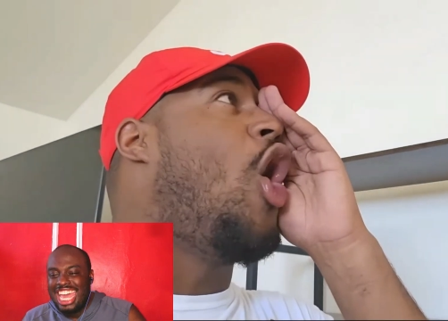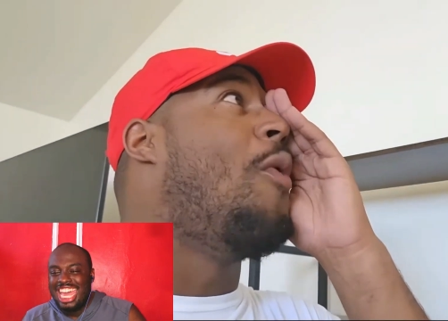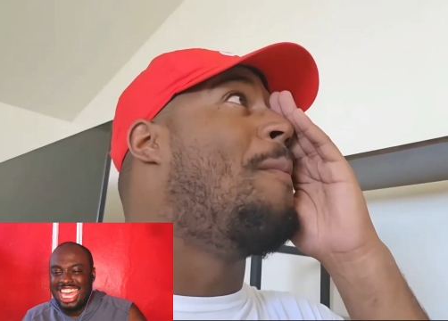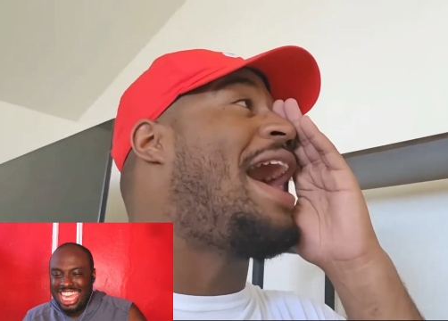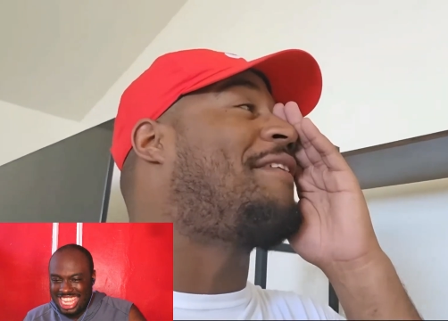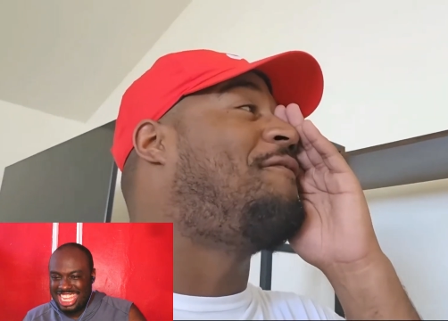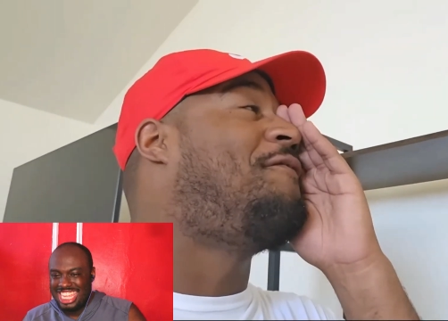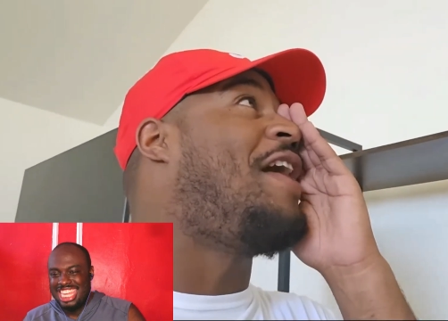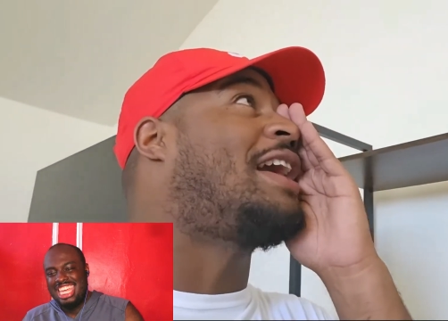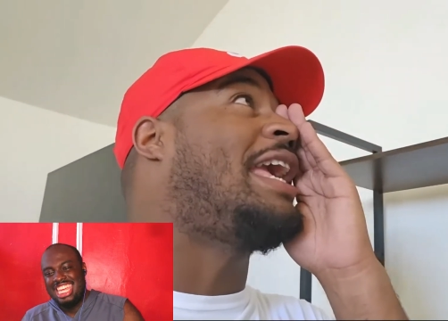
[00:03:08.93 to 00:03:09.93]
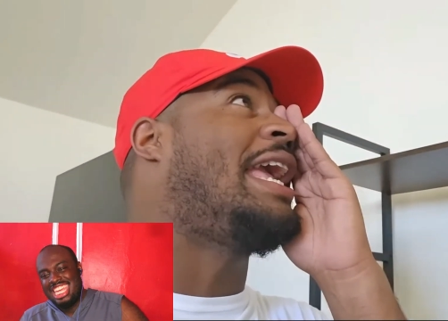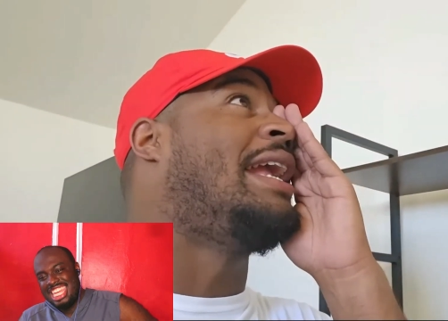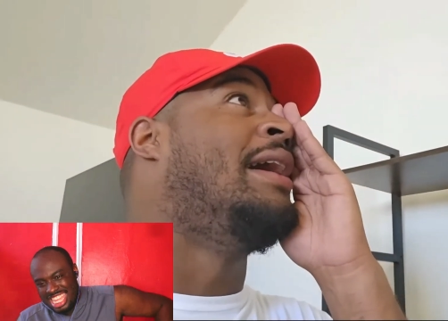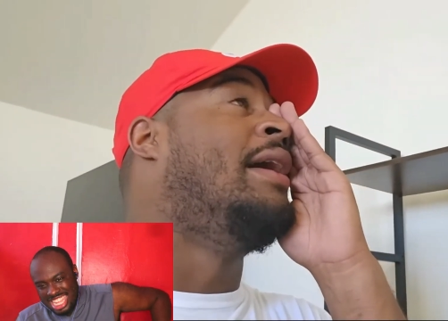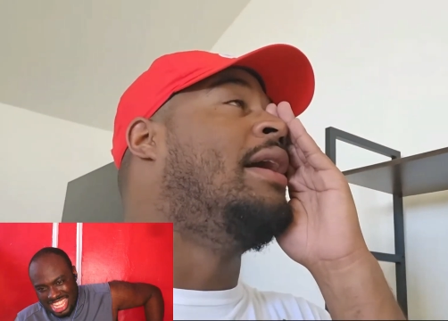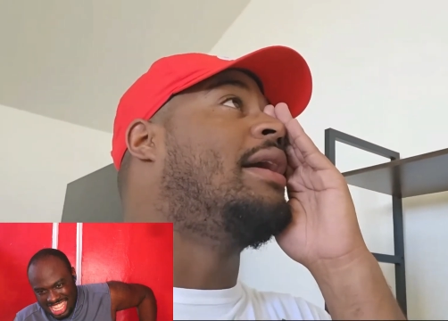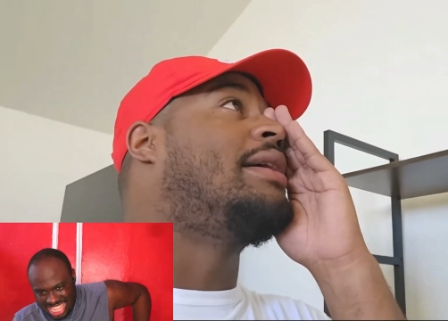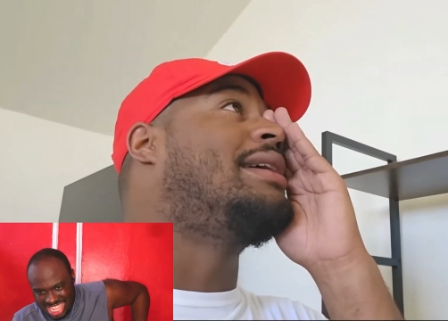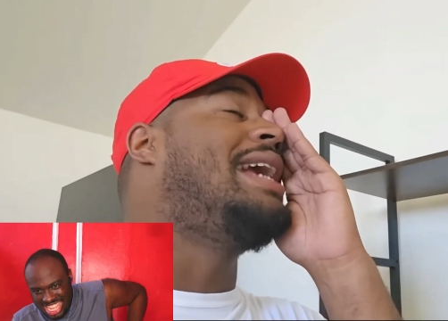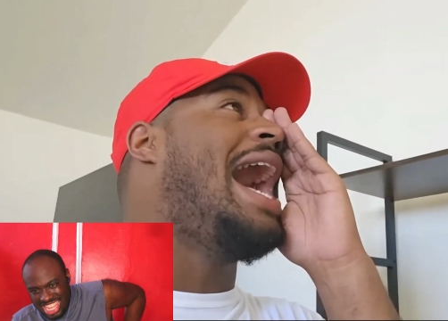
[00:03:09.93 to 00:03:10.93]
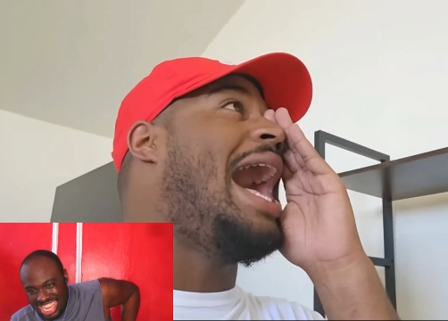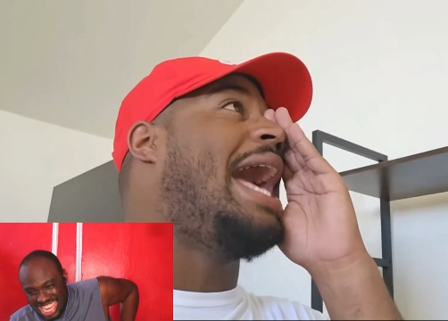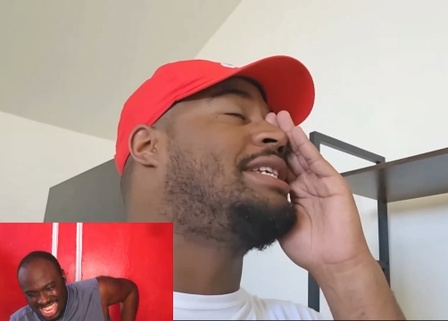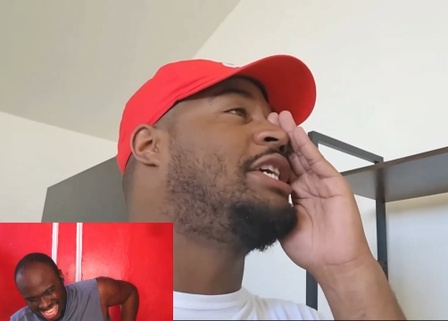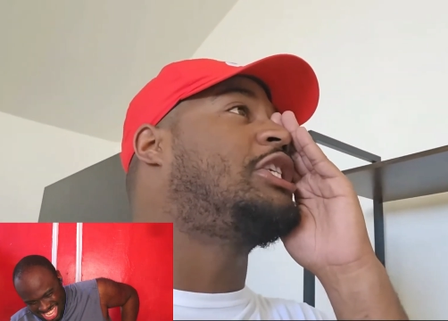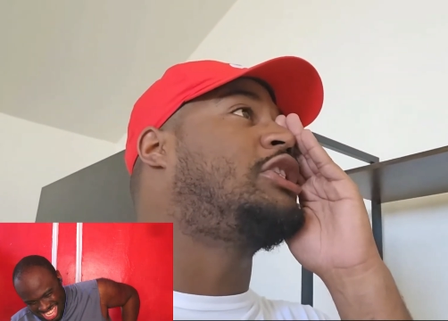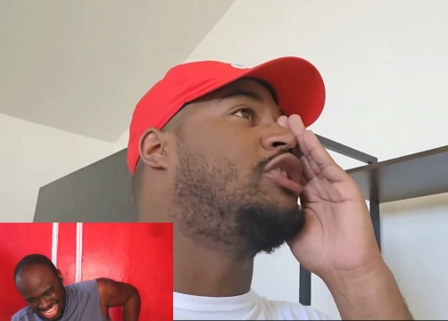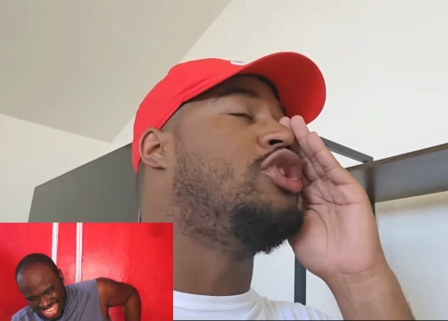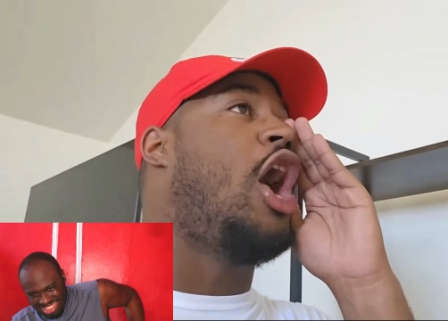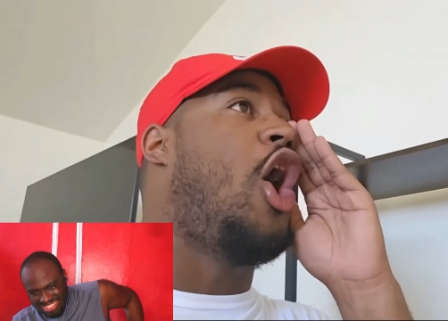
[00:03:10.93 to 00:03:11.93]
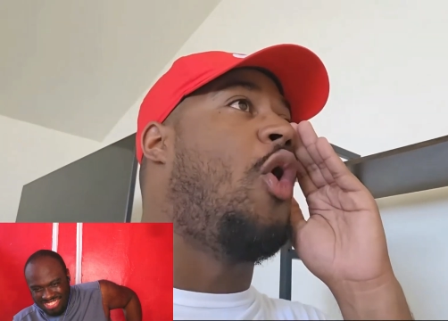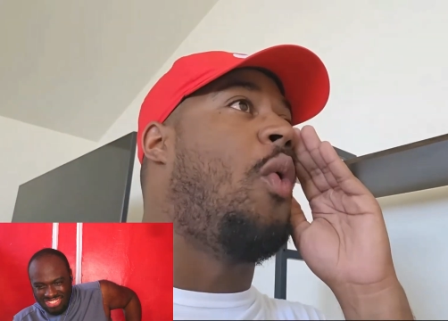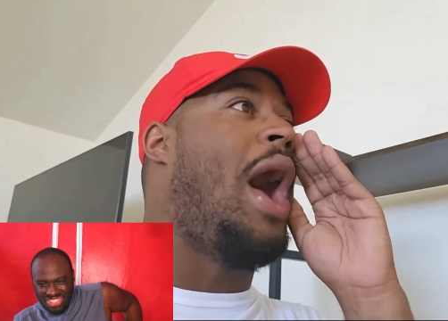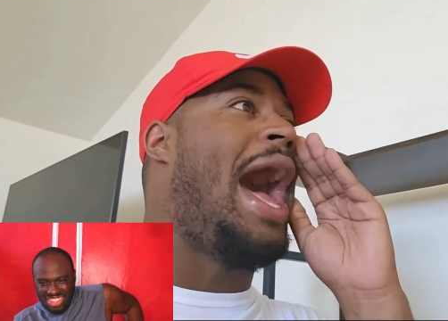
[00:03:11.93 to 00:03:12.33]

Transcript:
Speaker 1: Oh my fucking God! Just no!